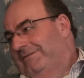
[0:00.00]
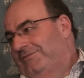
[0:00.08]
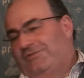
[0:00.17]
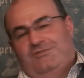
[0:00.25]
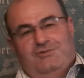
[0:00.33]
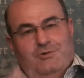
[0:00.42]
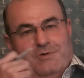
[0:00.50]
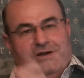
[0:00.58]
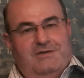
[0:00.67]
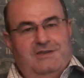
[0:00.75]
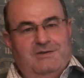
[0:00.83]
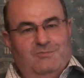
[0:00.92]
Just as you
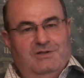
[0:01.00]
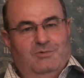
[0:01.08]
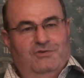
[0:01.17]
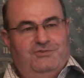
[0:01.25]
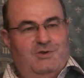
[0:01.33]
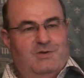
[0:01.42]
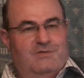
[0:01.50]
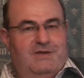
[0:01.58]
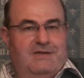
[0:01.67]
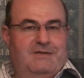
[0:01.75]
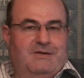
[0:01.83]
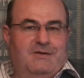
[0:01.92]
were in World War II,
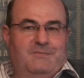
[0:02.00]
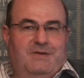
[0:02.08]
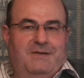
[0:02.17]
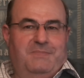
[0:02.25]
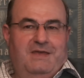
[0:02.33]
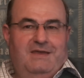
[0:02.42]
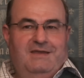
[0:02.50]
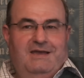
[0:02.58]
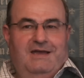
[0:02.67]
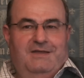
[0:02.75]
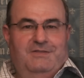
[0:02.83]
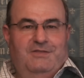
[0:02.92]

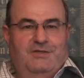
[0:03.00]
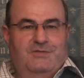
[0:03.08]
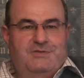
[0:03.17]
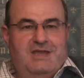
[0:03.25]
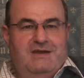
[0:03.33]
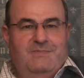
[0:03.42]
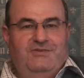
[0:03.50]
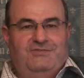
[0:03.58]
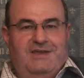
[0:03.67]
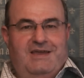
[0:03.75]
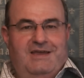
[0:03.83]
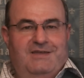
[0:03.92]
the enemy's
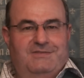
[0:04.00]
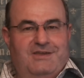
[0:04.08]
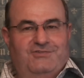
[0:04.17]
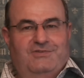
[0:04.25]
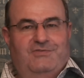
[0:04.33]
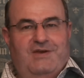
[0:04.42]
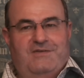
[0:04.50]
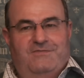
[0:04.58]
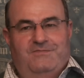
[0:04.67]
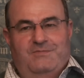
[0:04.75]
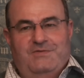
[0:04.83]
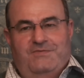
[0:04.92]
there. Yes, the
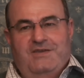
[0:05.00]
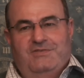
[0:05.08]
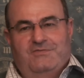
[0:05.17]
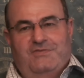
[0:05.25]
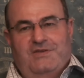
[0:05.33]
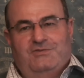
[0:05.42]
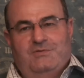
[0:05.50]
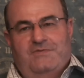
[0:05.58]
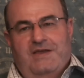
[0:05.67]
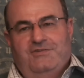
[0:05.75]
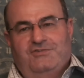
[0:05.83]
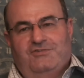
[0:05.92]
threats we face
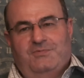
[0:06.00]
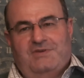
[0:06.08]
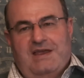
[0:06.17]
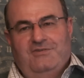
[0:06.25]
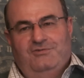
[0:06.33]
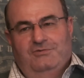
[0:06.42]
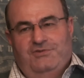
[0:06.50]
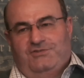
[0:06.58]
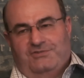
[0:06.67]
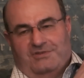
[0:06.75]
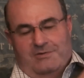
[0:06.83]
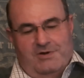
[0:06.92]
are substantial,
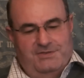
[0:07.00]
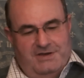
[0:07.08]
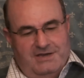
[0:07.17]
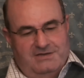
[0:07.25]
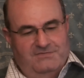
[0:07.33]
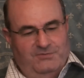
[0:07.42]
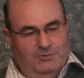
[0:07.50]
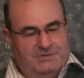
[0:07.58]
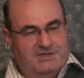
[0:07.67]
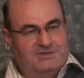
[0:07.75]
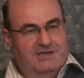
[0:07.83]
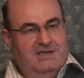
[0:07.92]
just as they were in the
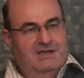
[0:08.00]
1940s.